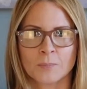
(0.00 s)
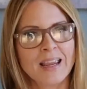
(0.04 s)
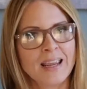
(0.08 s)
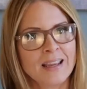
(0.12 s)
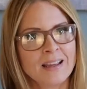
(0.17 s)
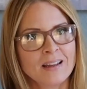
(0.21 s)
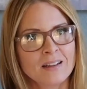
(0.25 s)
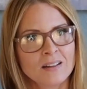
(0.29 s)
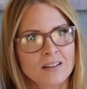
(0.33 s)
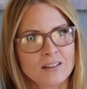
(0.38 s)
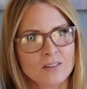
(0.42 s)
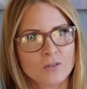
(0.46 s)

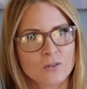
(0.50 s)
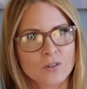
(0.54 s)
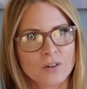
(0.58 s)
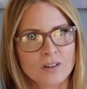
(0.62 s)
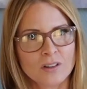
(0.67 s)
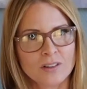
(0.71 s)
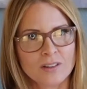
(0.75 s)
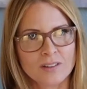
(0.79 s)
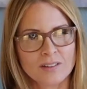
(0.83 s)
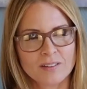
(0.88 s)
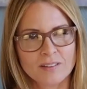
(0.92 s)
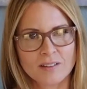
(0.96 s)
And in front
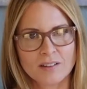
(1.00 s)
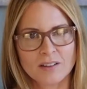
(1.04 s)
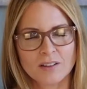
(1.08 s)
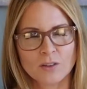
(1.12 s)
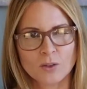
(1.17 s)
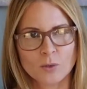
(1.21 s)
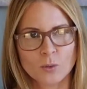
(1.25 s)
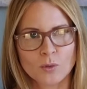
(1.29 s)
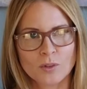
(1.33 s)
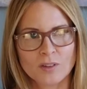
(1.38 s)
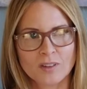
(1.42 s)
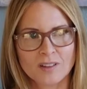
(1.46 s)
of the
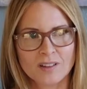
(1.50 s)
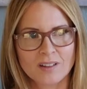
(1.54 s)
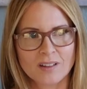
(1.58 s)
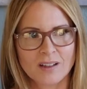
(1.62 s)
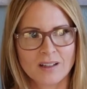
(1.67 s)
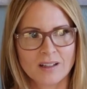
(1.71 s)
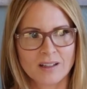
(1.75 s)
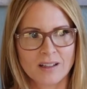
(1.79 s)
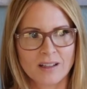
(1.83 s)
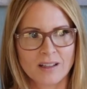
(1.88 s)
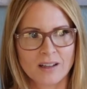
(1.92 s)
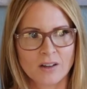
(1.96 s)
stairs was the
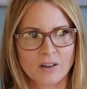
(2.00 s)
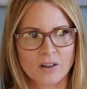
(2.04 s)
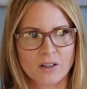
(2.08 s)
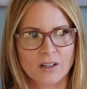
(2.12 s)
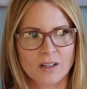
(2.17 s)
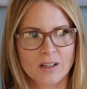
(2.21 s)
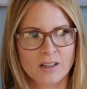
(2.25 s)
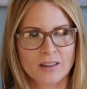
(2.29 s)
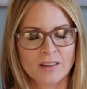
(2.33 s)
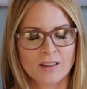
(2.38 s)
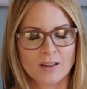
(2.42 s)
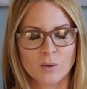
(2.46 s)
dining
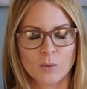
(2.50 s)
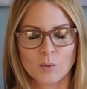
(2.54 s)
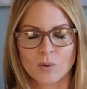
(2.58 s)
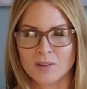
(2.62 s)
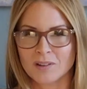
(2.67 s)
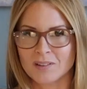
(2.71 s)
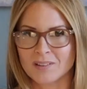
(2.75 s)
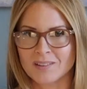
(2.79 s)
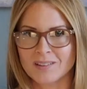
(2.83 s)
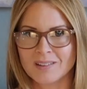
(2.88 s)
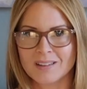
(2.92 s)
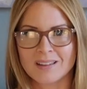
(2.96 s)
area that
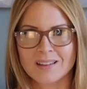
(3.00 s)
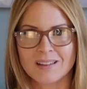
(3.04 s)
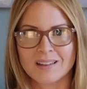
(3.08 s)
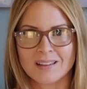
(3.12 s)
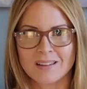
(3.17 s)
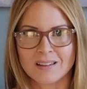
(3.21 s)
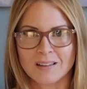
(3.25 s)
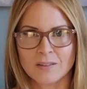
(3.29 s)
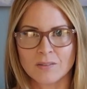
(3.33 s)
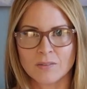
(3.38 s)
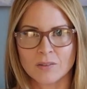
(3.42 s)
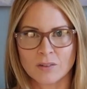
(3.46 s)
was
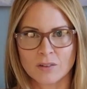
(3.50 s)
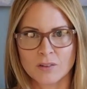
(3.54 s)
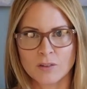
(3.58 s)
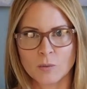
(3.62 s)
even